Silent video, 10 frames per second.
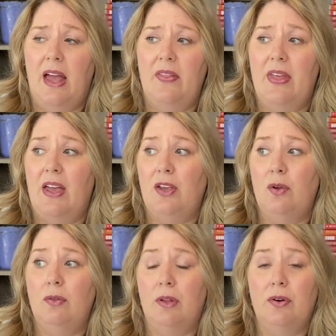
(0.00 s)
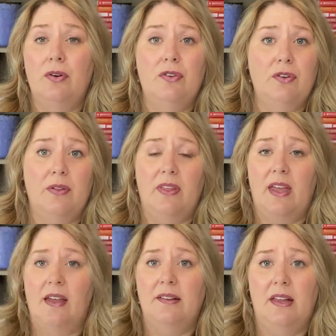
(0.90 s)
and that you learned during the
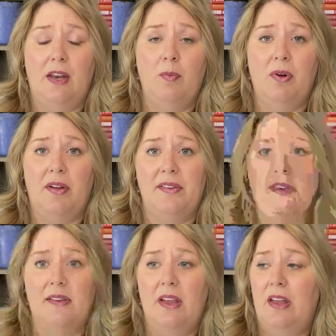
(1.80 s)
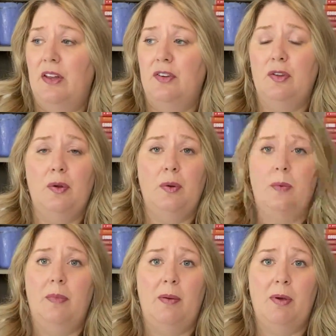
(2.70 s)
gaslighting process to
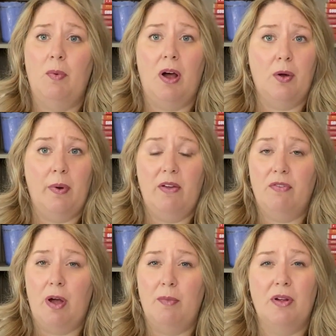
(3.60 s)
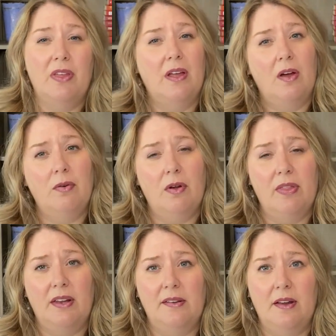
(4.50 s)
maybe walk away from or think, oh no,
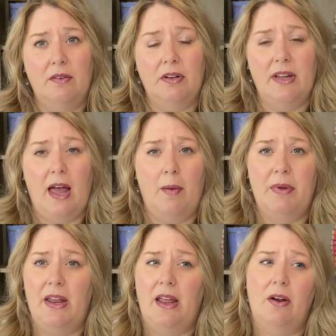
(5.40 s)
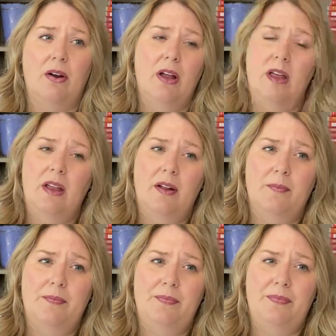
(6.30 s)
that's not really happening, or
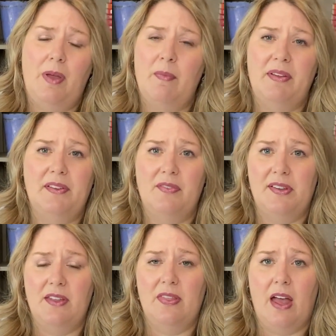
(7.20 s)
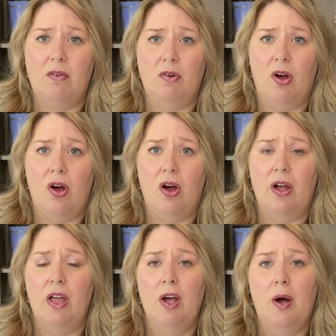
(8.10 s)
I must have seen that
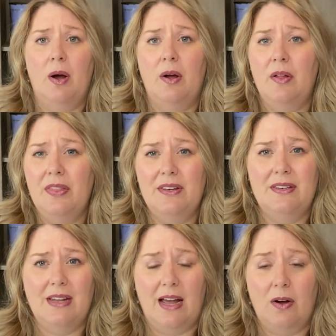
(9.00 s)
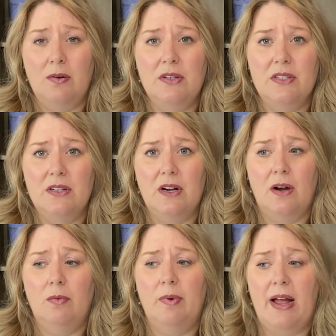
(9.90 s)
wrong. All the doubt
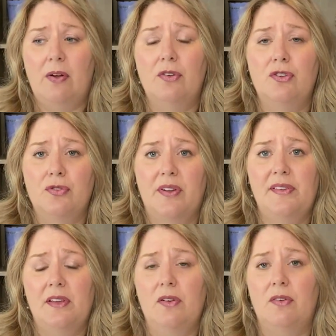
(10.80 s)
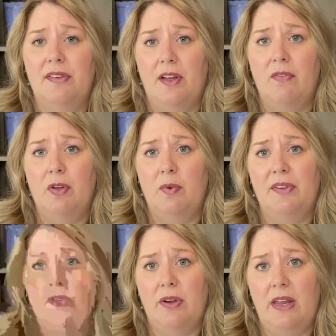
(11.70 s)
around trusting yourself that
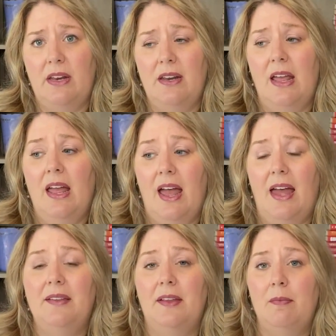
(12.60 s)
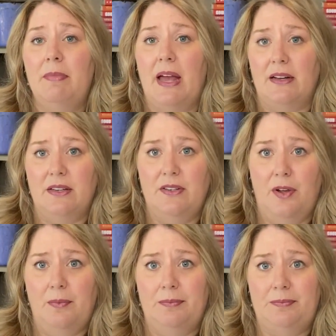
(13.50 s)
was created has impacted
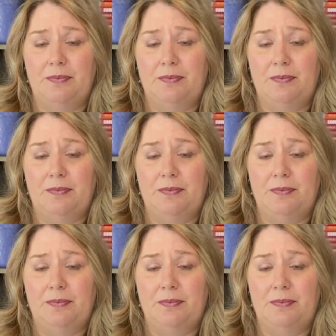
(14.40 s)
you.